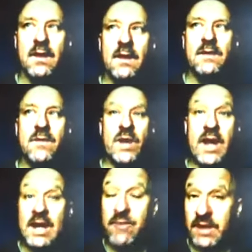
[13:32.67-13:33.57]
The way I
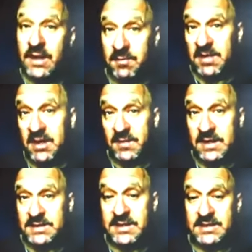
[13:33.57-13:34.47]
read Inmendham, he
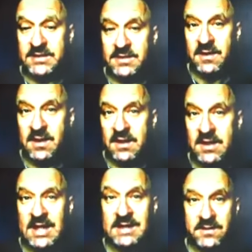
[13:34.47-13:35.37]
says,
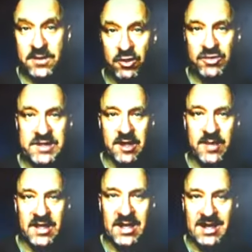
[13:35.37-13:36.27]
that toe
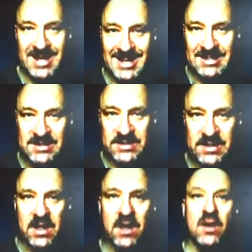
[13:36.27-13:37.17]
stubbing is
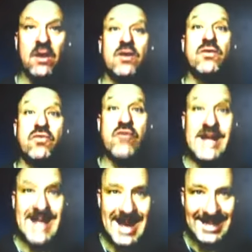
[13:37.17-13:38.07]

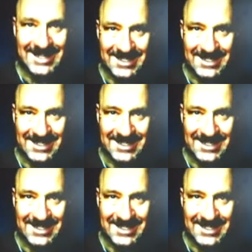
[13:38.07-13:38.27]
reality.